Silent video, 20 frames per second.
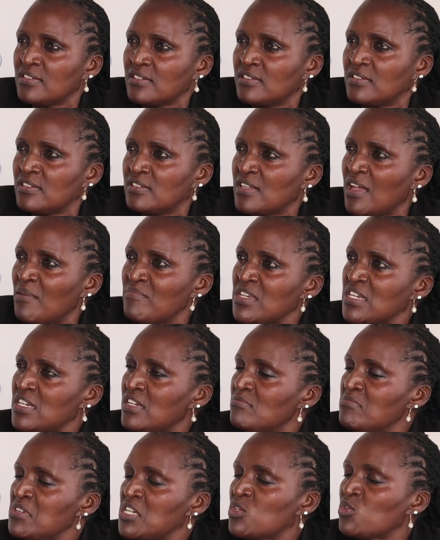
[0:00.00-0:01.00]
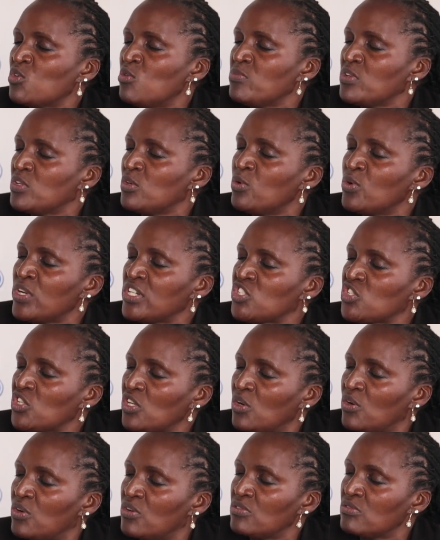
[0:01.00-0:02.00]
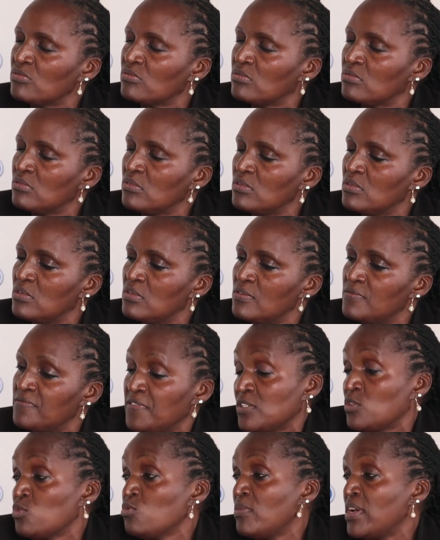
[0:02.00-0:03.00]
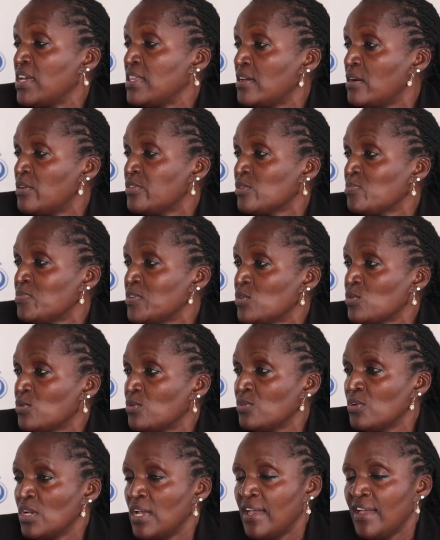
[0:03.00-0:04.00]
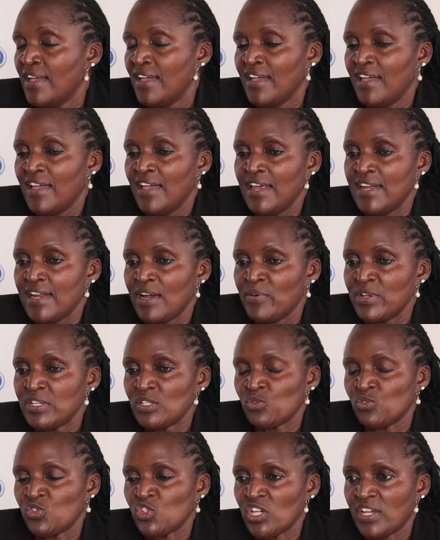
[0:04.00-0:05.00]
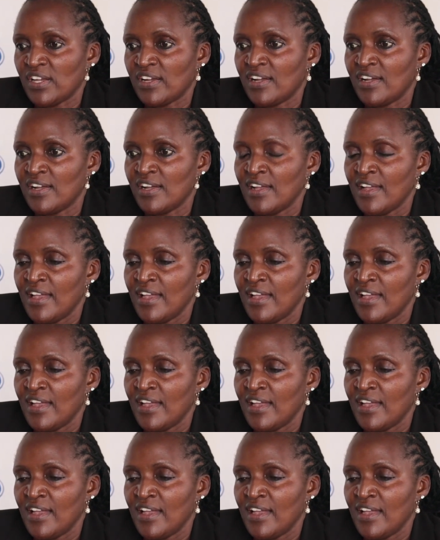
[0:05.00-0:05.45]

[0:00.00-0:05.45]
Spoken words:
something in me told me go and check on Fatuma in the hospital. And I went to check,